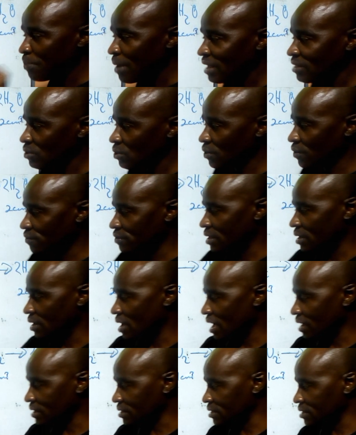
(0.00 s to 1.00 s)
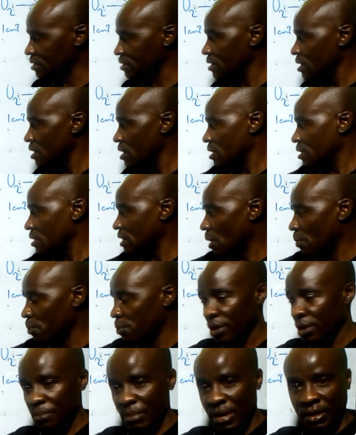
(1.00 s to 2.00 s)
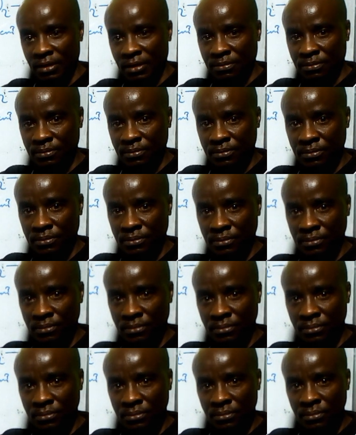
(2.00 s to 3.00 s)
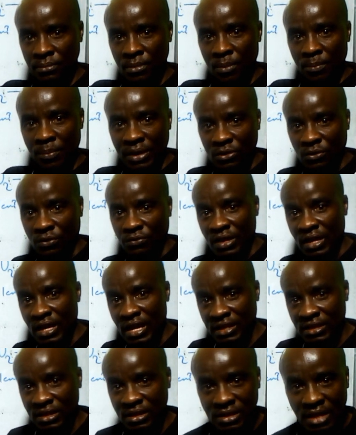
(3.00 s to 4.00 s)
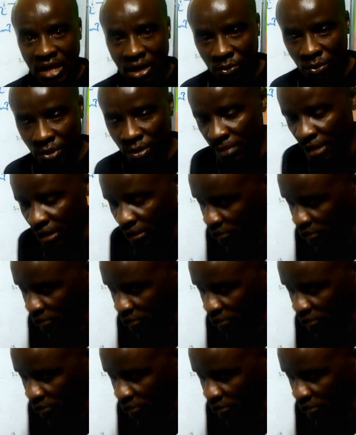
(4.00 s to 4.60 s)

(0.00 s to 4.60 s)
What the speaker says: part of the gases that will remain part of the gases that will remain.